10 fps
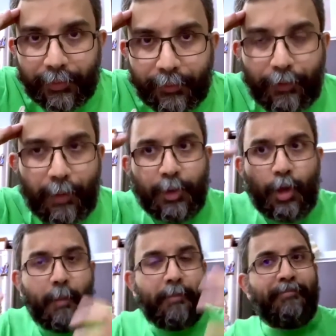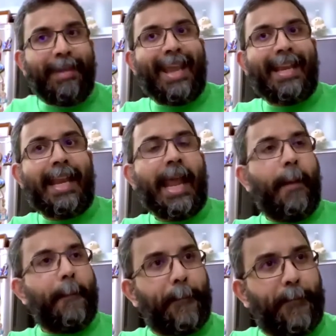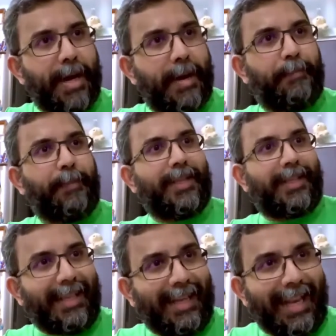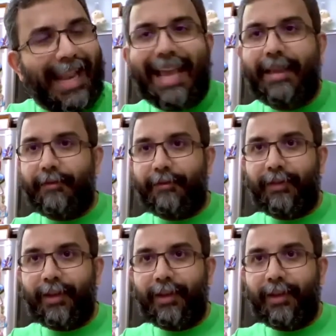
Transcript: from your main purpose in life.